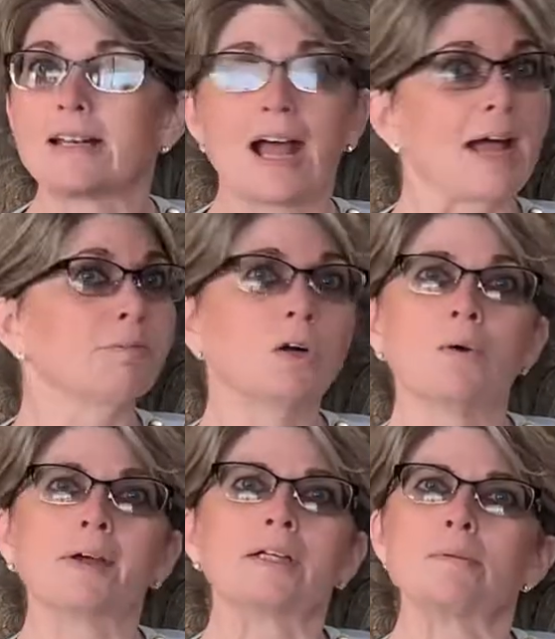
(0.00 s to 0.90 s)
I'm
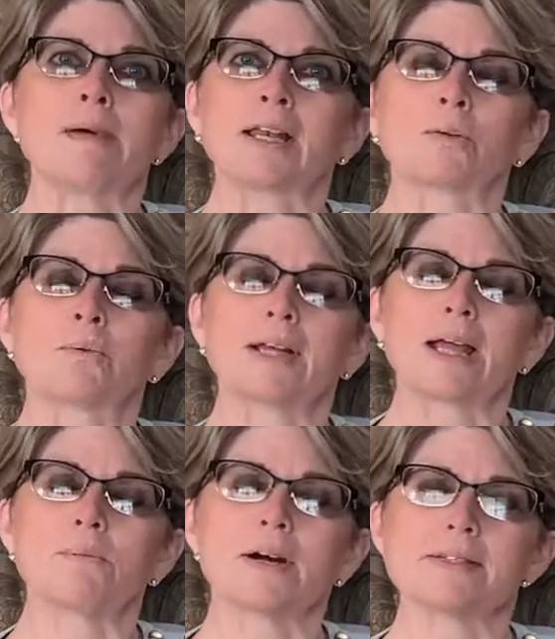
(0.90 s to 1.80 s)
going no matter what
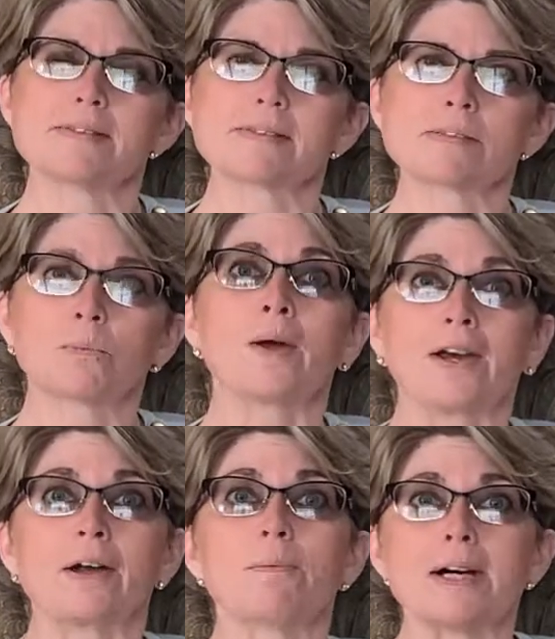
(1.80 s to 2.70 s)
I was,
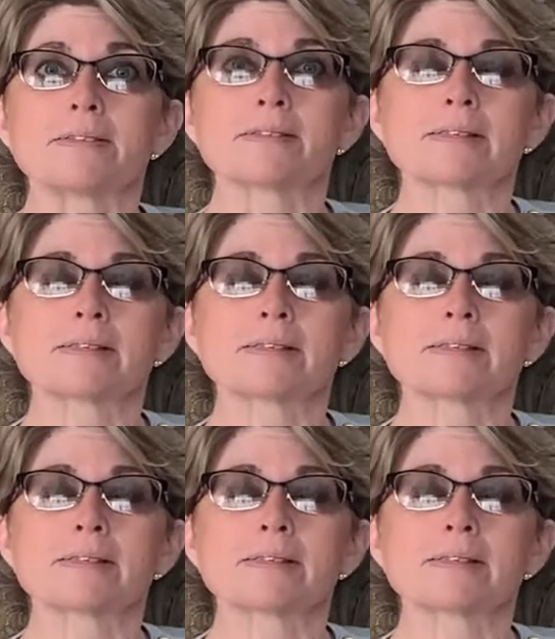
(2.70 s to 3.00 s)
where I was.